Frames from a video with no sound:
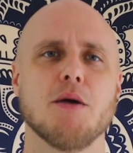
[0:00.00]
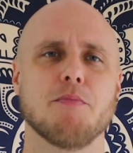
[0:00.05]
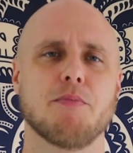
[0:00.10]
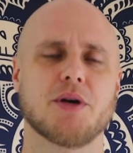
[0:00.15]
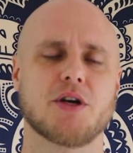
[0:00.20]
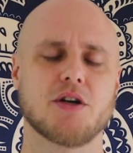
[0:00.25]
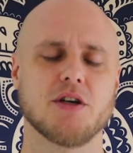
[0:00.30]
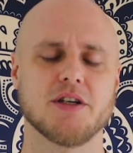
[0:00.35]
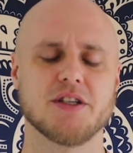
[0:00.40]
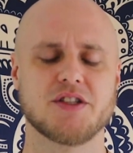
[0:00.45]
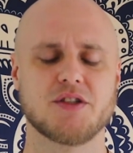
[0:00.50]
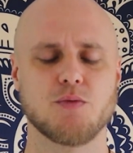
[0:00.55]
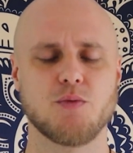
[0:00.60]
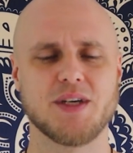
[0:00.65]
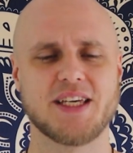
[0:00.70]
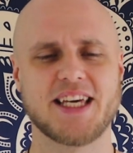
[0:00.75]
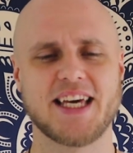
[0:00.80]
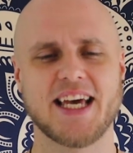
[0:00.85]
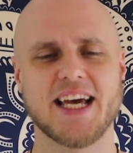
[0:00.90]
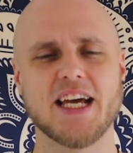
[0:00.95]
because we
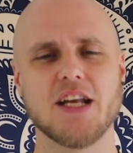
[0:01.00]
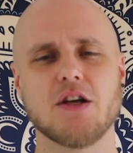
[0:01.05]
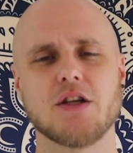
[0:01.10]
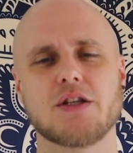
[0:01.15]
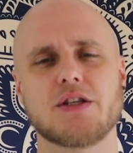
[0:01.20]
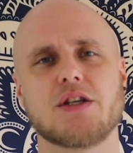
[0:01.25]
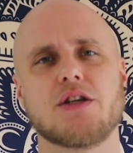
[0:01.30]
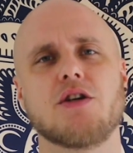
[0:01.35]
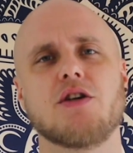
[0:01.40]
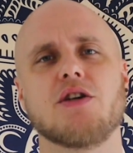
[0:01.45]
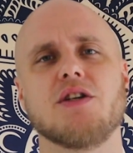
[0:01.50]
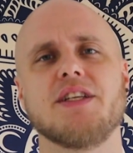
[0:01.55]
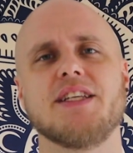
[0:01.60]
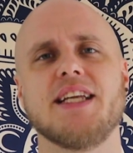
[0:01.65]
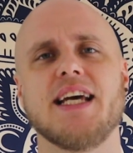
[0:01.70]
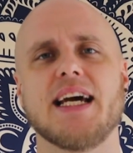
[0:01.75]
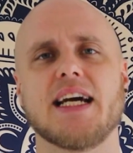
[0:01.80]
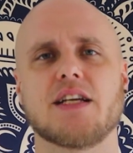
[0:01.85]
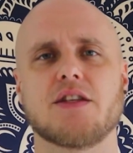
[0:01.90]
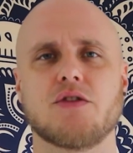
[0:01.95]
cannot
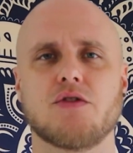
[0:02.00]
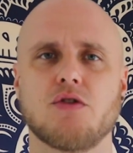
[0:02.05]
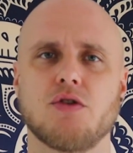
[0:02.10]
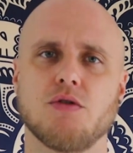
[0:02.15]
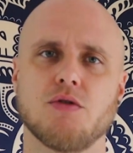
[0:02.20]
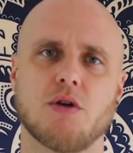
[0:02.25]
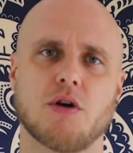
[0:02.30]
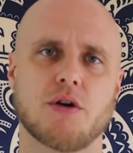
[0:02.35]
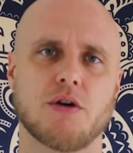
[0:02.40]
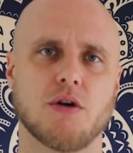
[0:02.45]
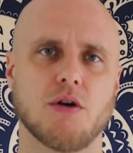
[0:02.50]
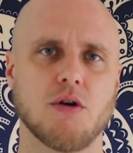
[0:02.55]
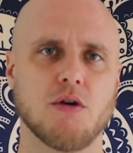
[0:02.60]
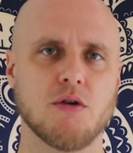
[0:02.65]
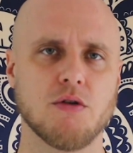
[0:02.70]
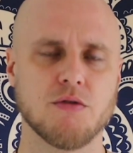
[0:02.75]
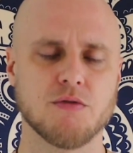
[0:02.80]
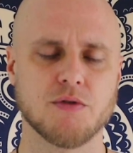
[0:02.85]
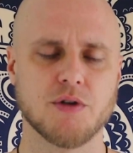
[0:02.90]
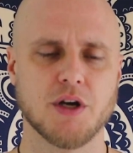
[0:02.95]
connect to our
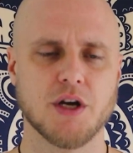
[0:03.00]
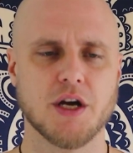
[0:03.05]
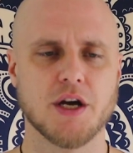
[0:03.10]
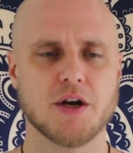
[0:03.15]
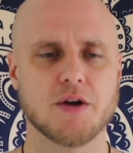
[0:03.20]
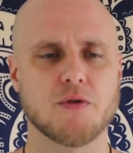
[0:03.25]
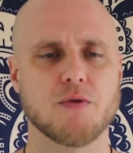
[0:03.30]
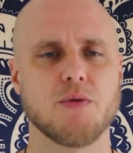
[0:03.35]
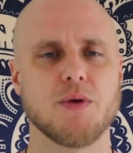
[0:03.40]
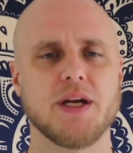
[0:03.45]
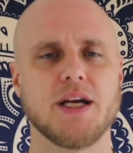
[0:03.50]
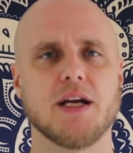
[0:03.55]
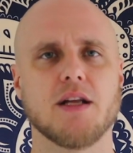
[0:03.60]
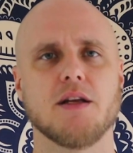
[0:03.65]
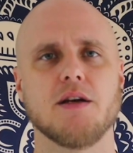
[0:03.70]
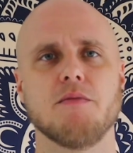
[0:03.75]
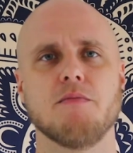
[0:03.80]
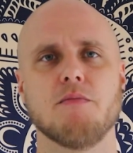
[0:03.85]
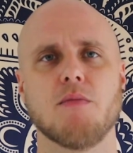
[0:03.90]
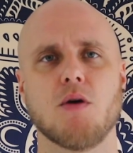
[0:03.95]
own real
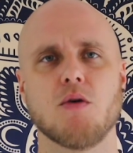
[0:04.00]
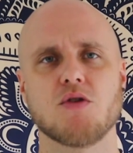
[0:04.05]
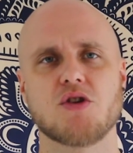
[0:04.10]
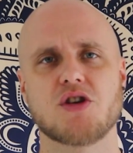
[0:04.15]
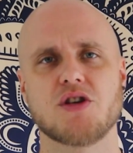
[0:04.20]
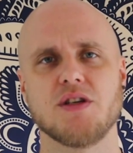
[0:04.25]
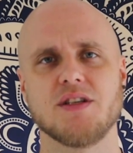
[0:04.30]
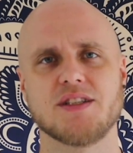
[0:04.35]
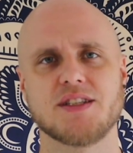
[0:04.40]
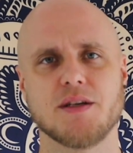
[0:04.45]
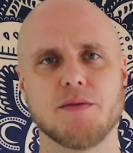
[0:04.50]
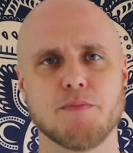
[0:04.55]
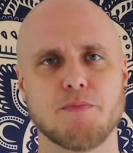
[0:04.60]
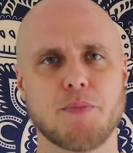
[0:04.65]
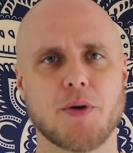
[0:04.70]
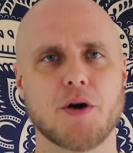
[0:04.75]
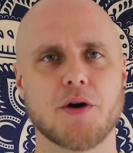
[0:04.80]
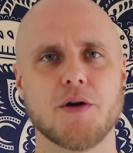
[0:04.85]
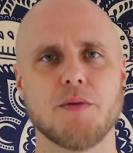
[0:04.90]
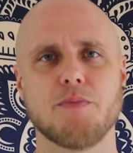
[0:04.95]
emotions and
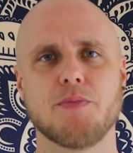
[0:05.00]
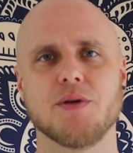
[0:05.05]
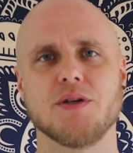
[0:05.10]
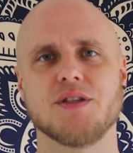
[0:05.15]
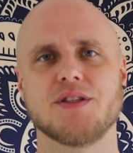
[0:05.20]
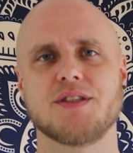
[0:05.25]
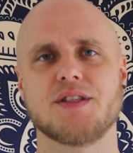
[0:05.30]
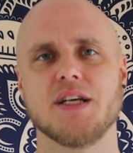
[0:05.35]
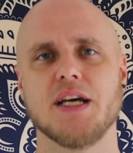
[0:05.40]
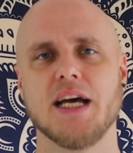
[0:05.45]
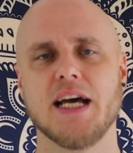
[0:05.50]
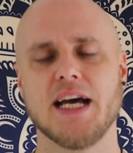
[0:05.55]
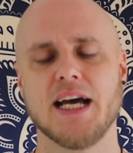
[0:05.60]
purpose